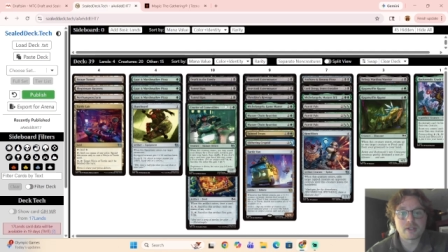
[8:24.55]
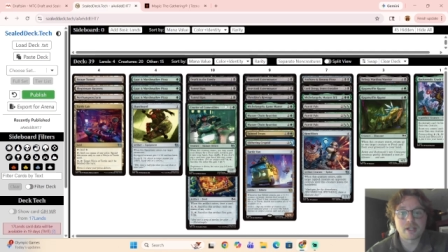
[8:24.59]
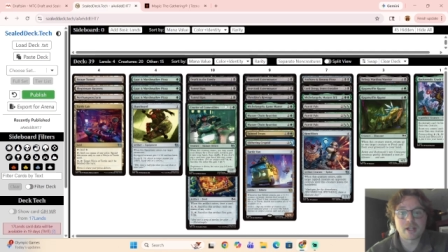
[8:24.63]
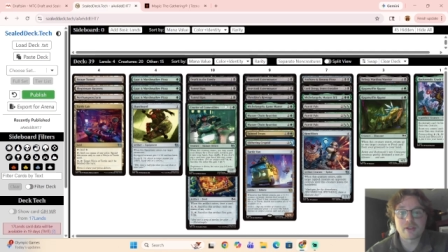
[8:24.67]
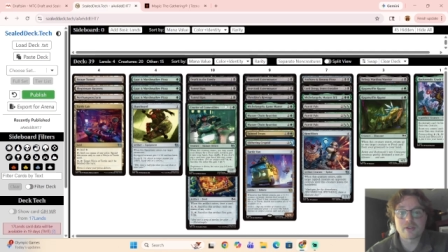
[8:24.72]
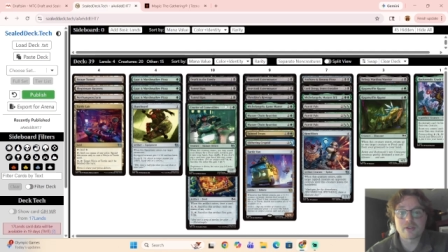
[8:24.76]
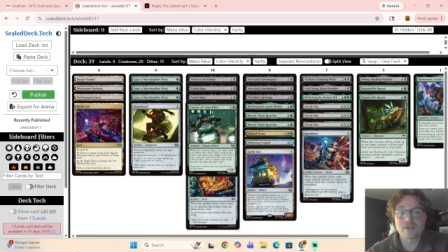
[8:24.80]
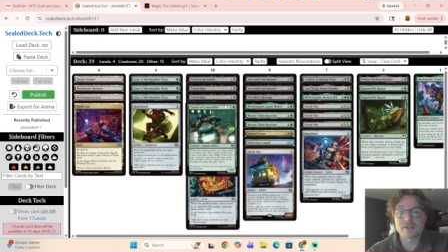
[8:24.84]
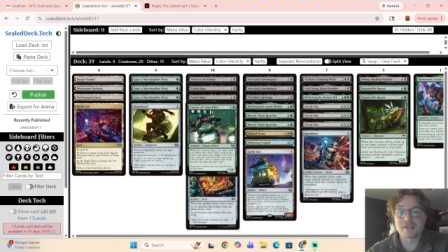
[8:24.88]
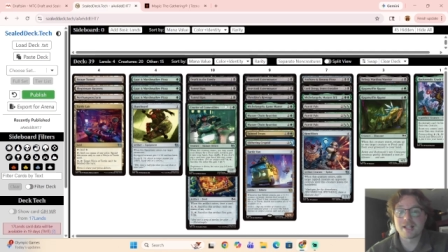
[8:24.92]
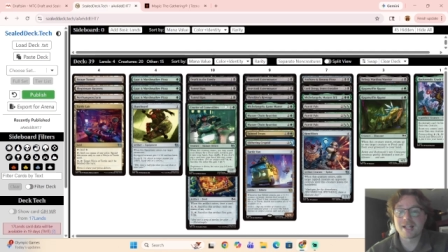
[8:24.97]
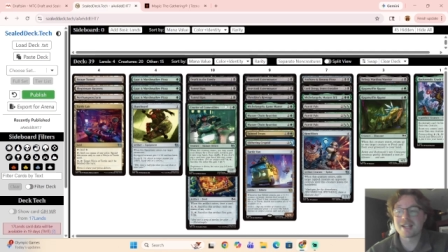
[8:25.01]
Now,
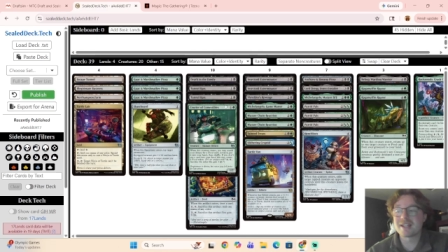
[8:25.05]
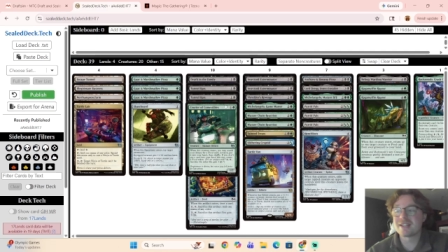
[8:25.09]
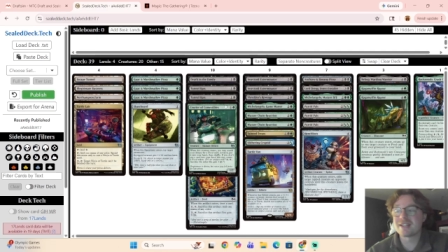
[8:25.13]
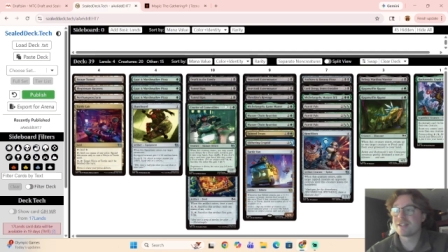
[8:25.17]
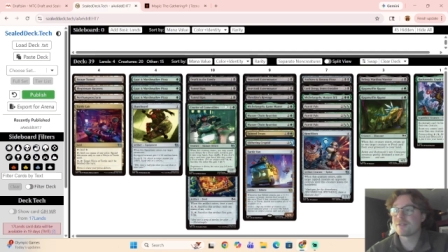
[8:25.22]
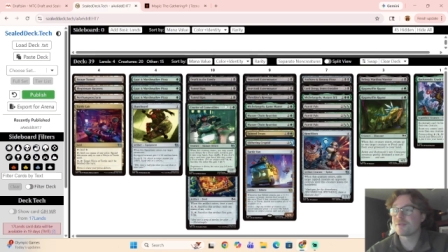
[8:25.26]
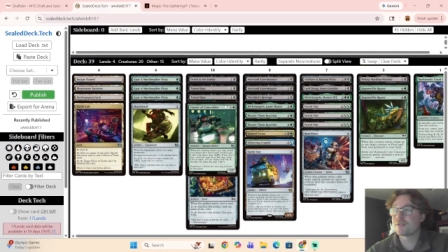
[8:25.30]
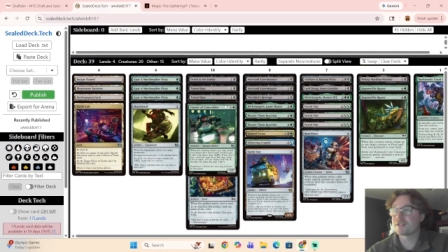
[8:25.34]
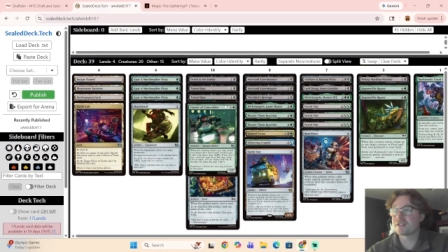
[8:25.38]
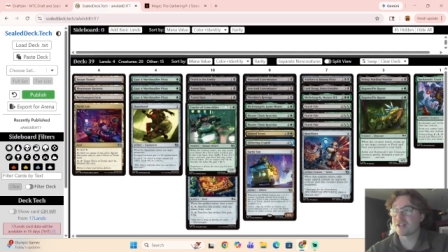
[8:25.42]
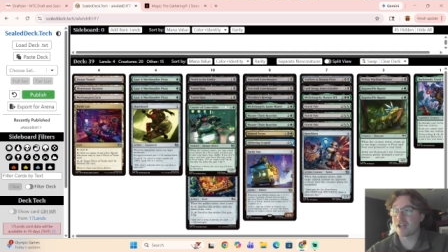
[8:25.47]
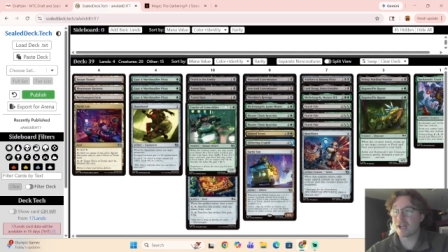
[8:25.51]
there's a lot of
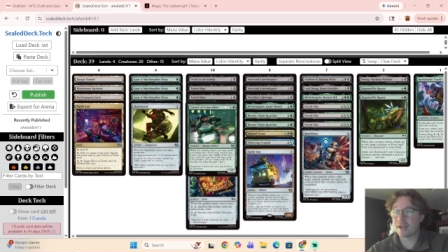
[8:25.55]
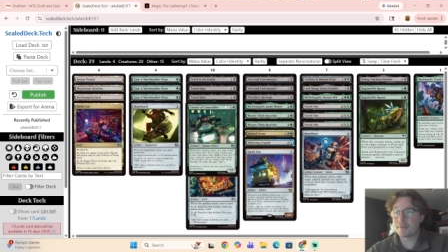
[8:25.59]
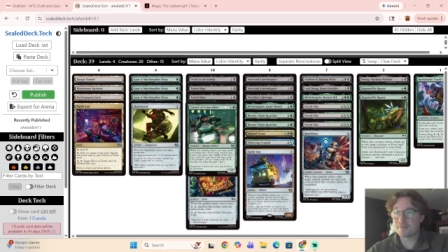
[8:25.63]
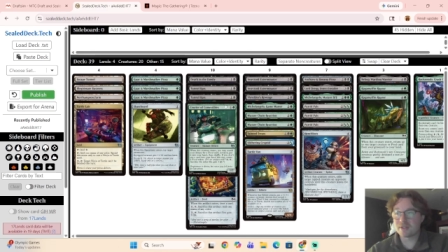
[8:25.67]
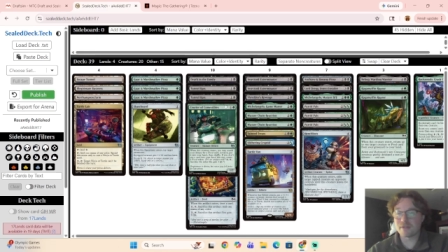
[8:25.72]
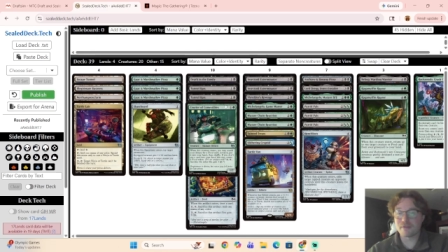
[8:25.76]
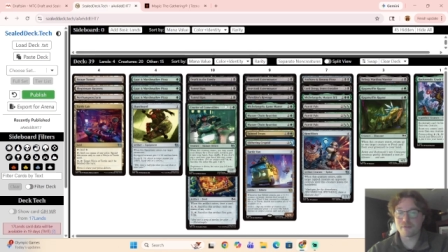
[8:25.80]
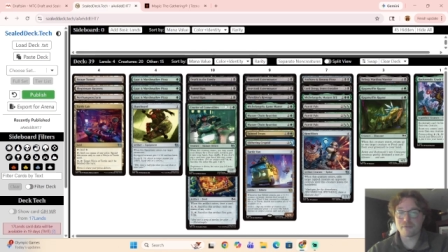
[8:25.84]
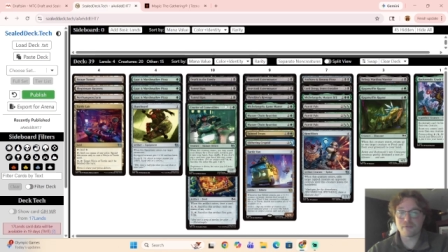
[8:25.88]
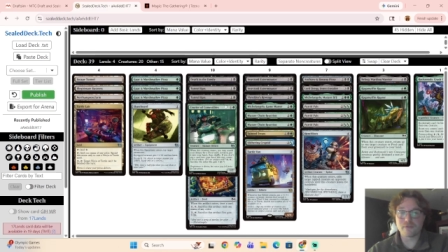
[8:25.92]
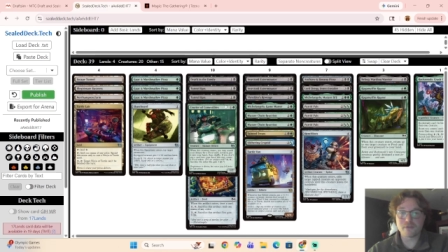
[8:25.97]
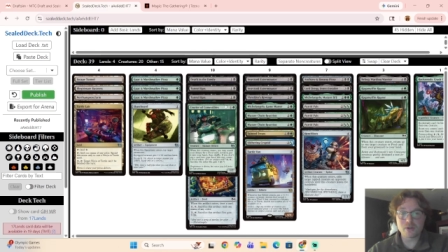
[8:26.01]
different
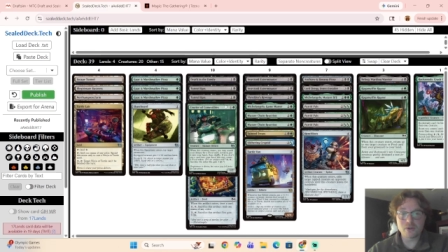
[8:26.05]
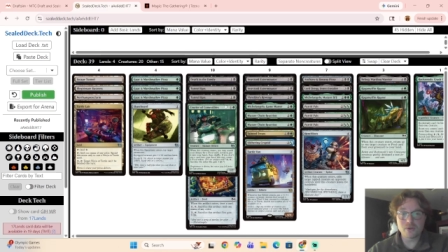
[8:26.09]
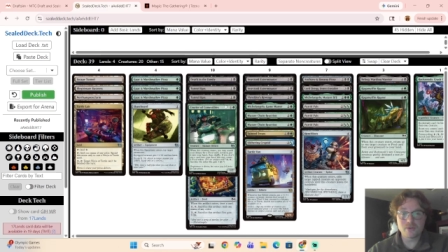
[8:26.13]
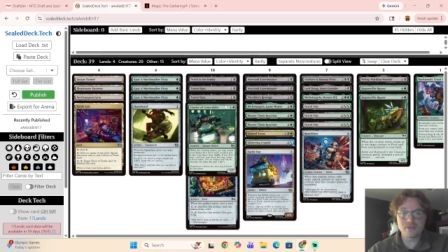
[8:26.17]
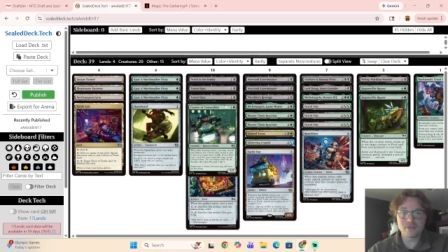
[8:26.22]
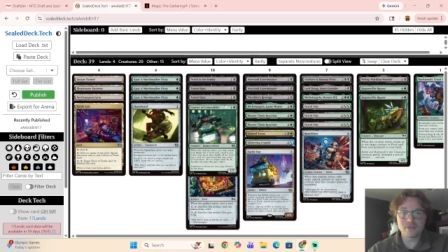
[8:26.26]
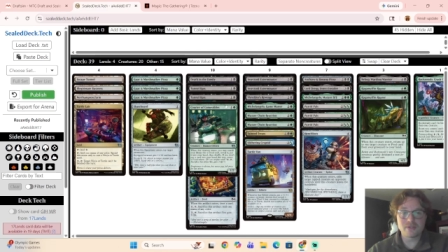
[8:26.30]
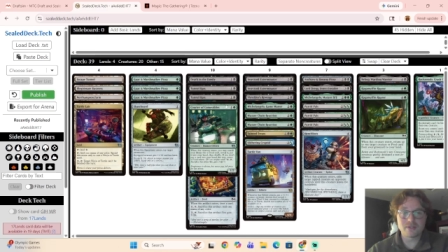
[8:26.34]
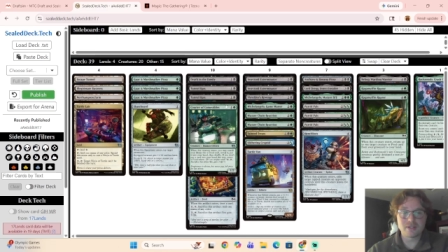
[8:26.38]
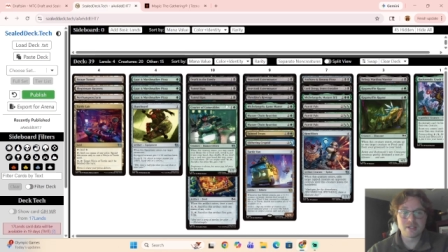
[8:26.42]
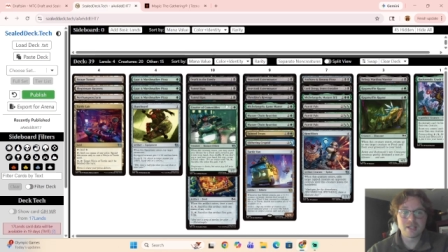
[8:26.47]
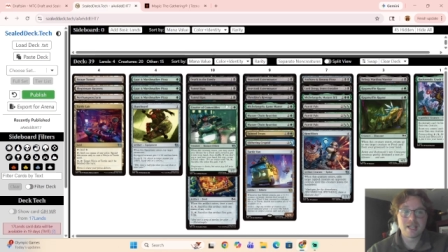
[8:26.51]
types of
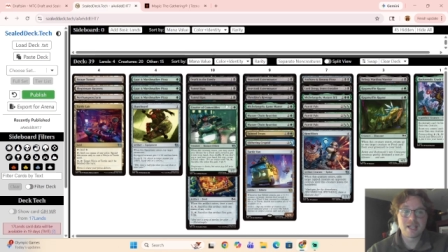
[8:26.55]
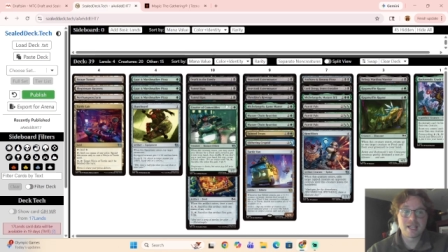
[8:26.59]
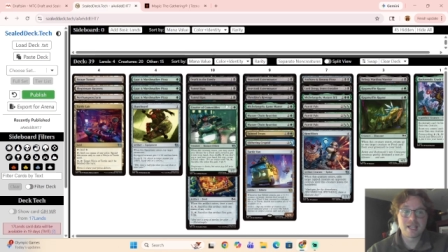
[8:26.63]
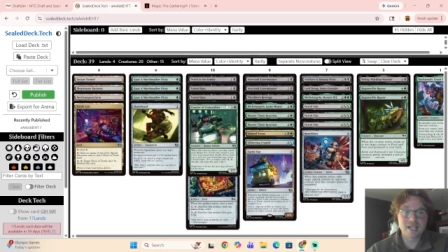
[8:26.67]
foods